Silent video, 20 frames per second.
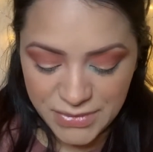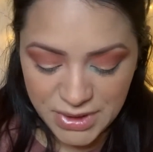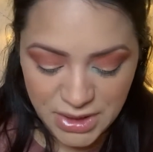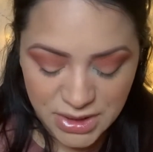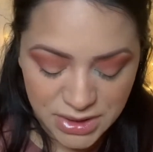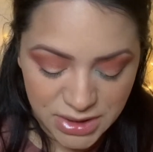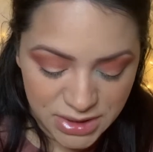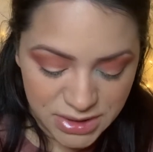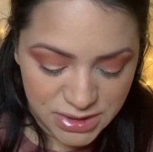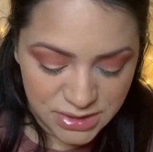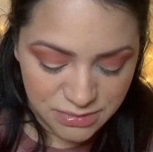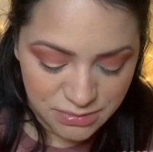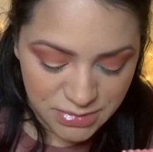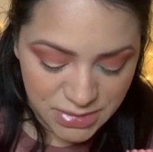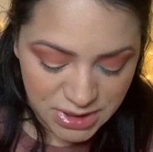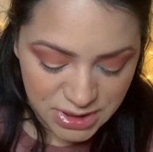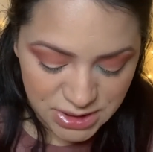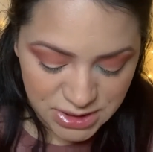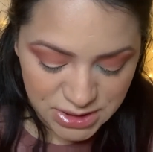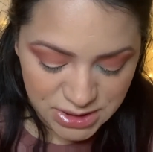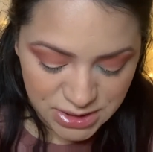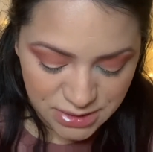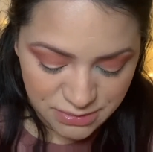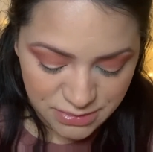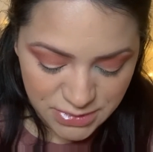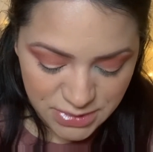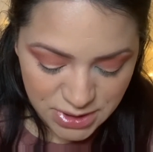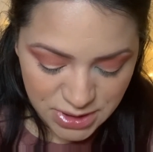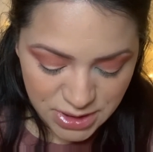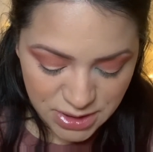Let's mix
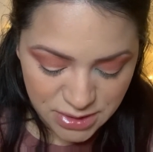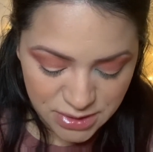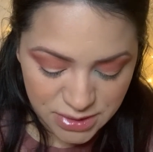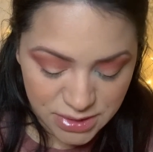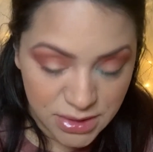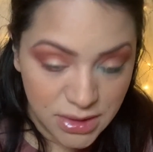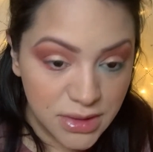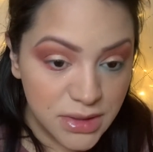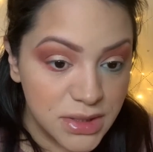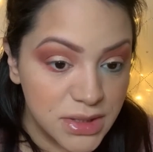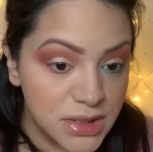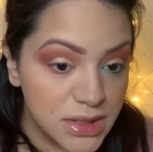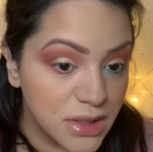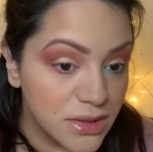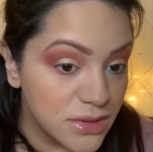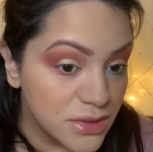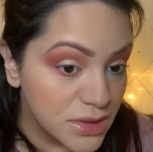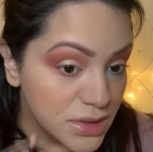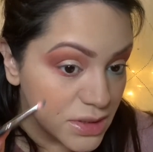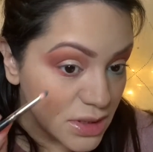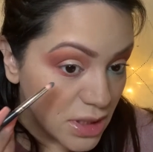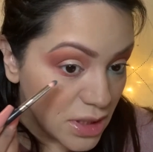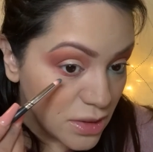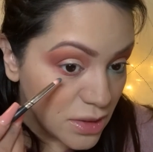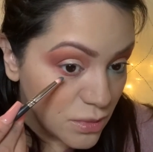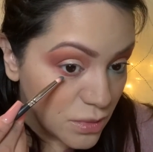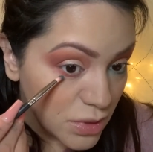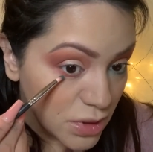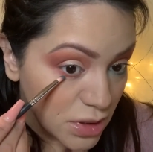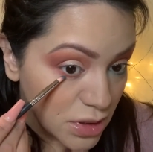something else on this other side.
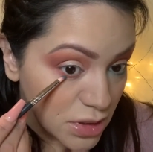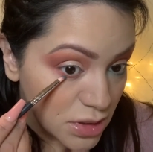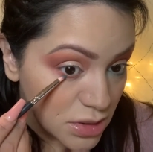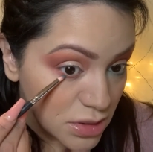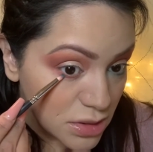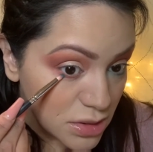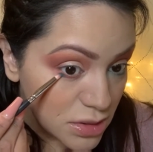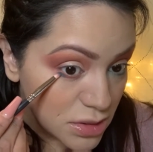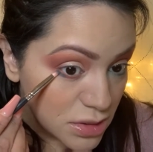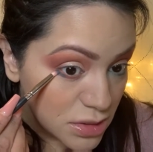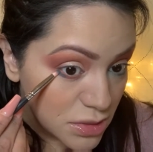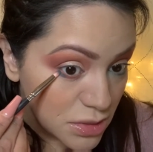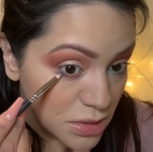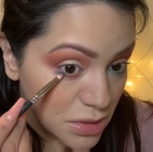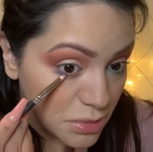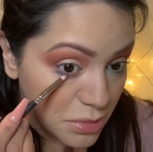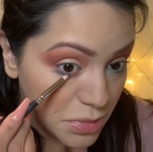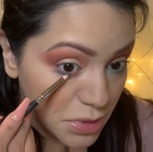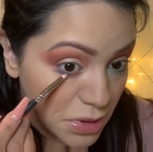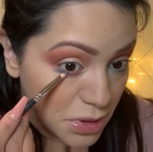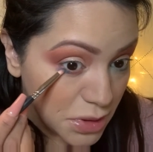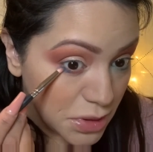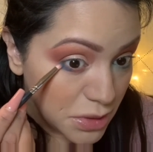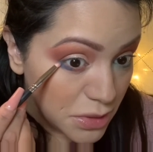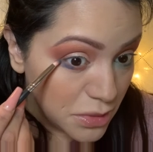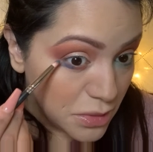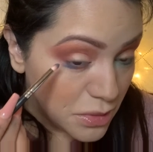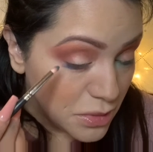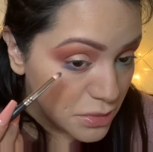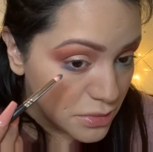We're gonna do the
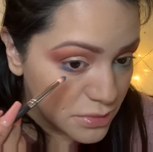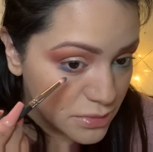blue.